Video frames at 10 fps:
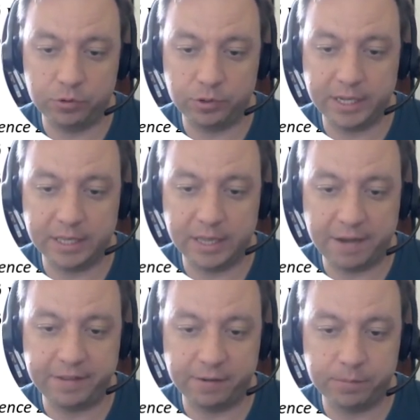to get
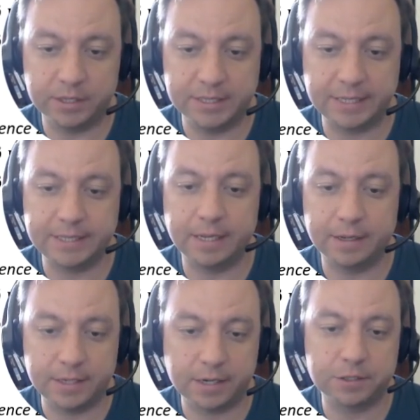lifetime about 60
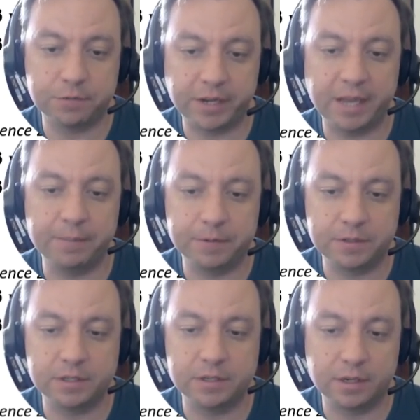nanoseconds for
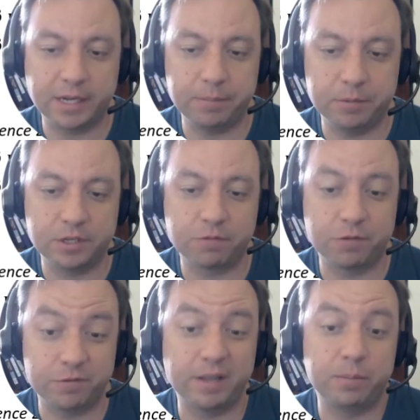cadmium zinc
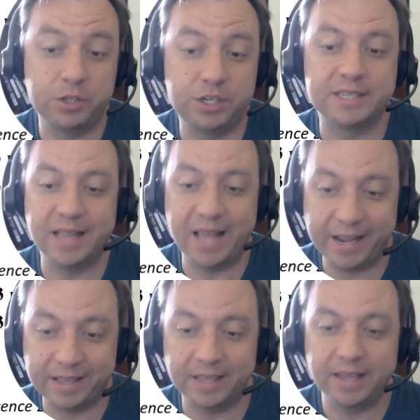phosphide, which is
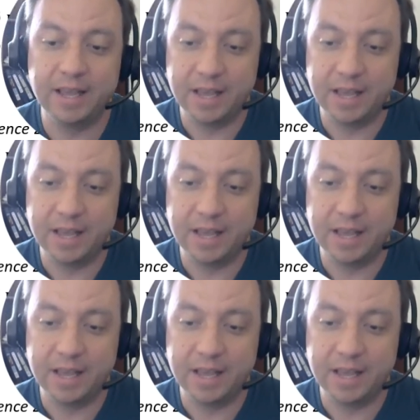likely